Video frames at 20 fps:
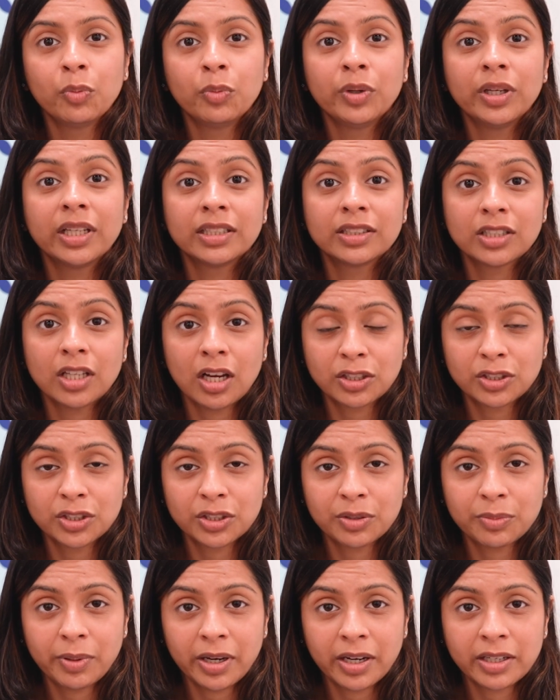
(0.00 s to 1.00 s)
We can talk
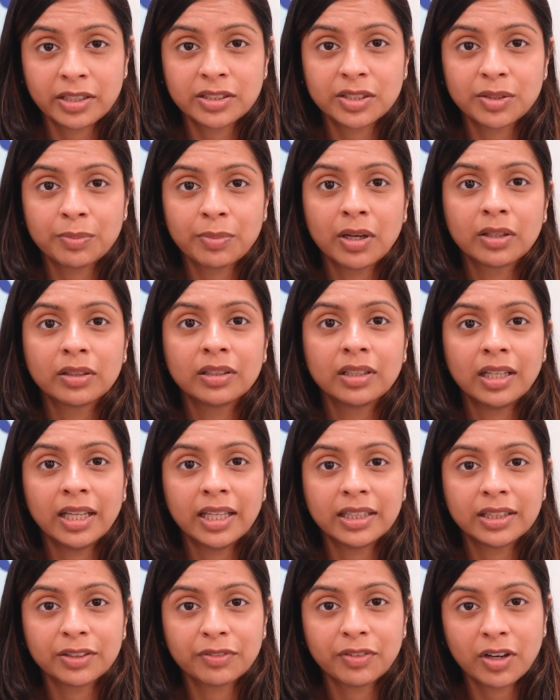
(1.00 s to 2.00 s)
to the parents about the
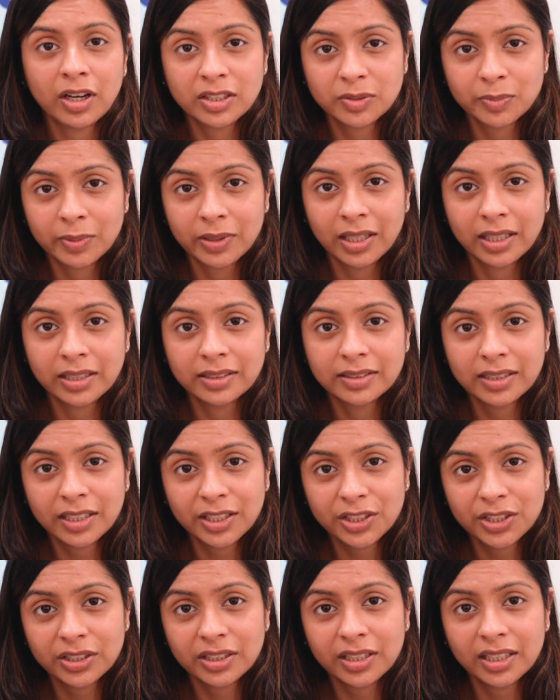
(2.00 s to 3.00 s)
length of
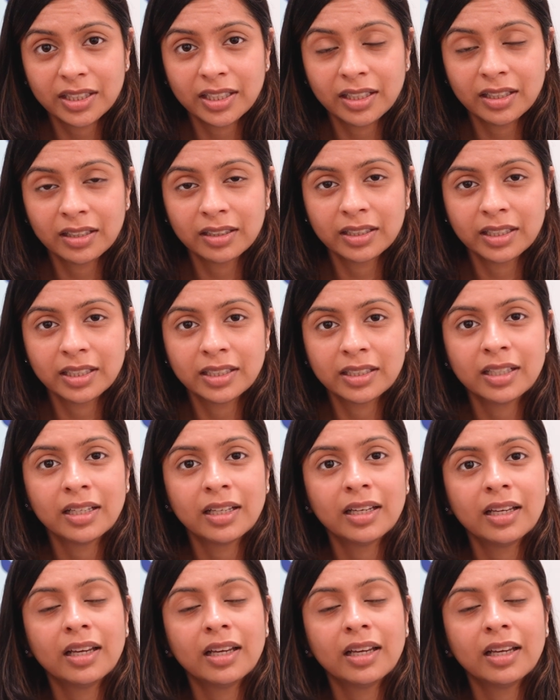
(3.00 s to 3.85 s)
hospitalization that they'll need.